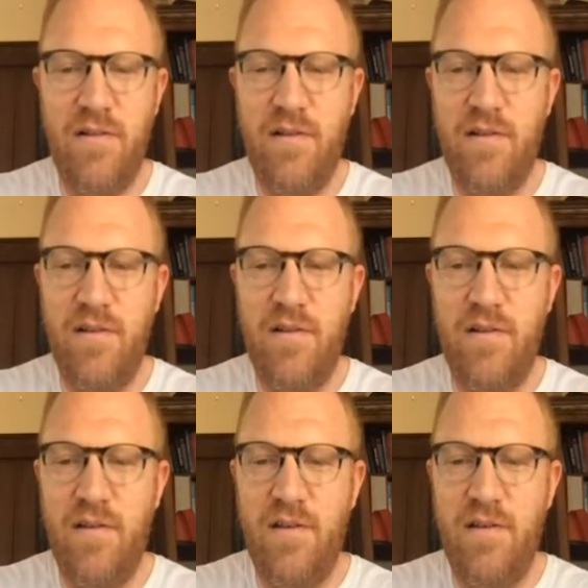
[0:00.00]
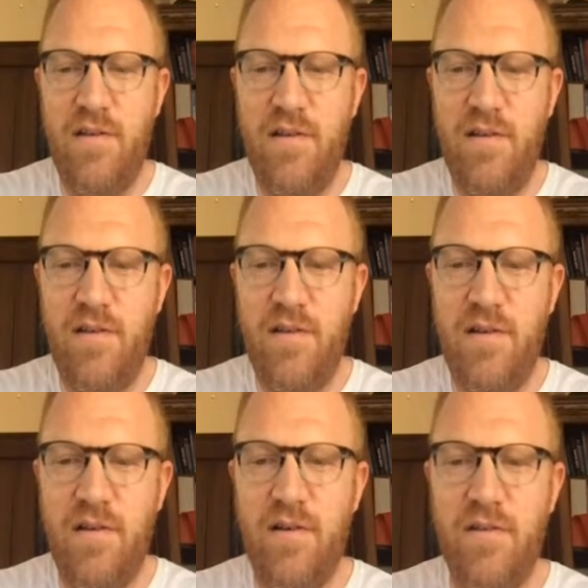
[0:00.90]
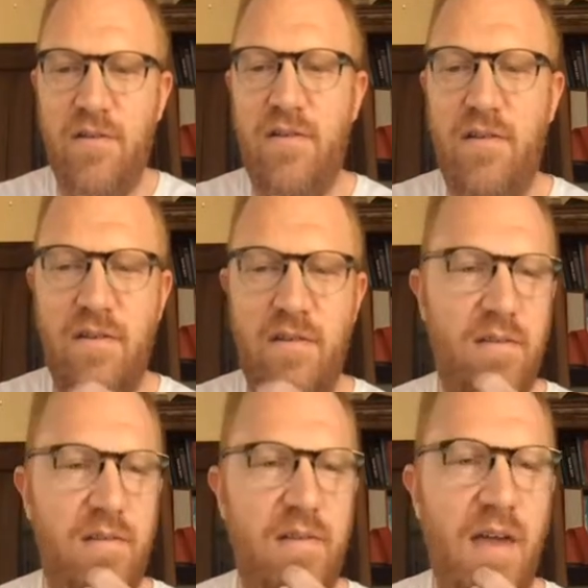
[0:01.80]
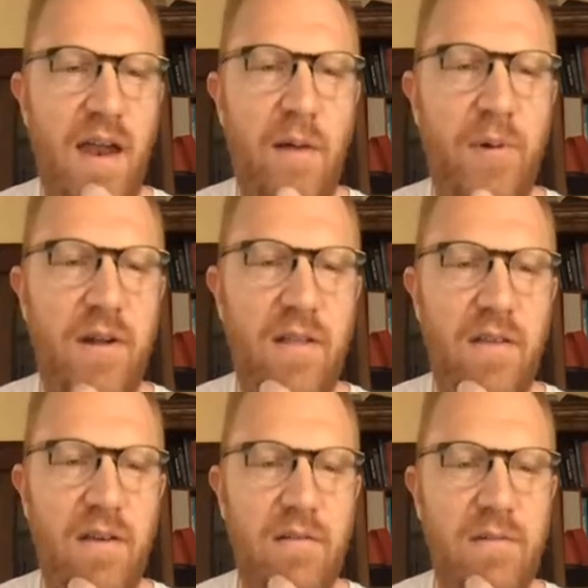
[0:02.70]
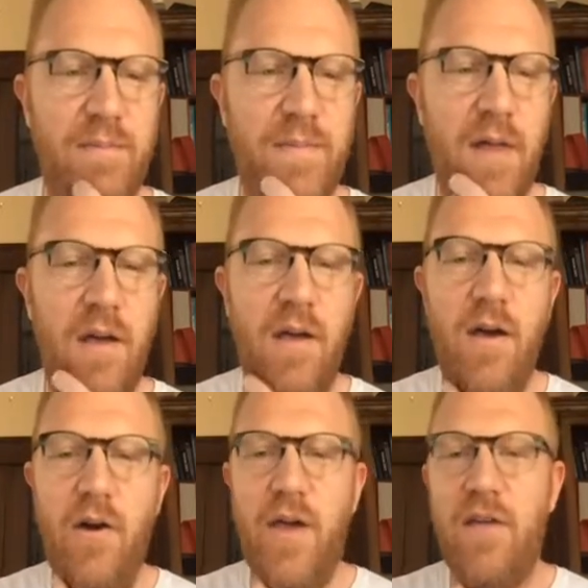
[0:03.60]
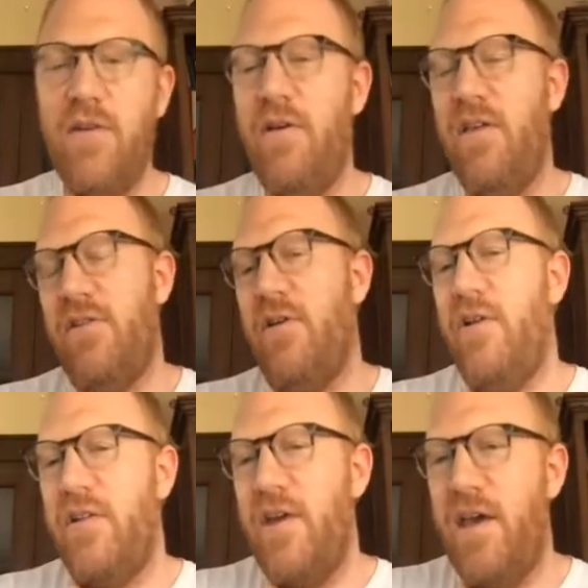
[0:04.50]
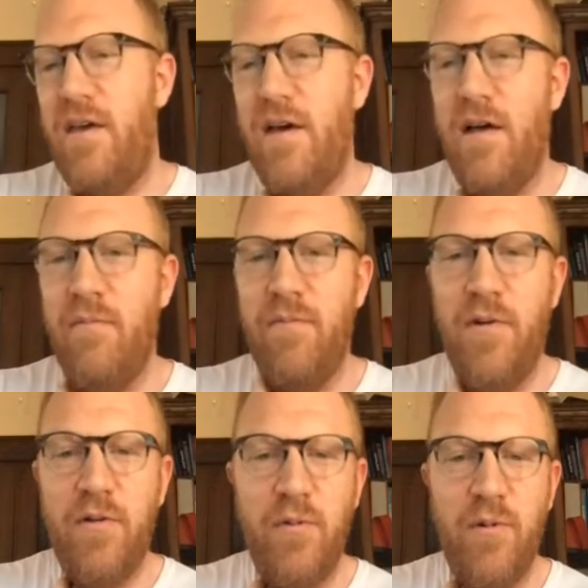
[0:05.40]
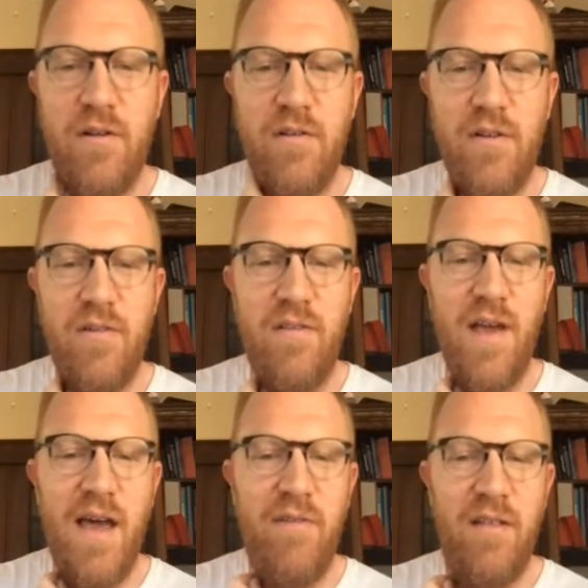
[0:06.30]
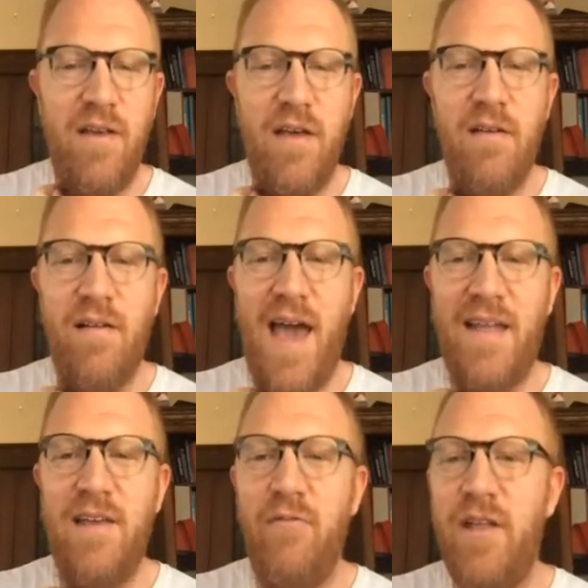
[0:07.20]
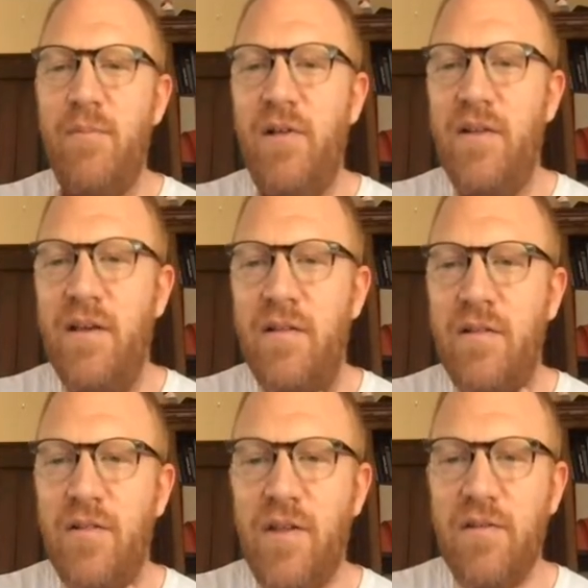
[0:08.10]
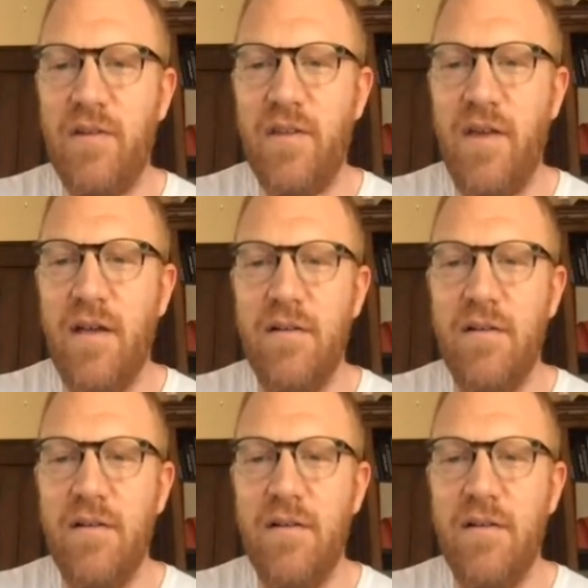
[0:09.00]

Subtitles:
There it is. And I'll put it at the end. Okay, so it looks like folks want to just dive into activity building, things like that.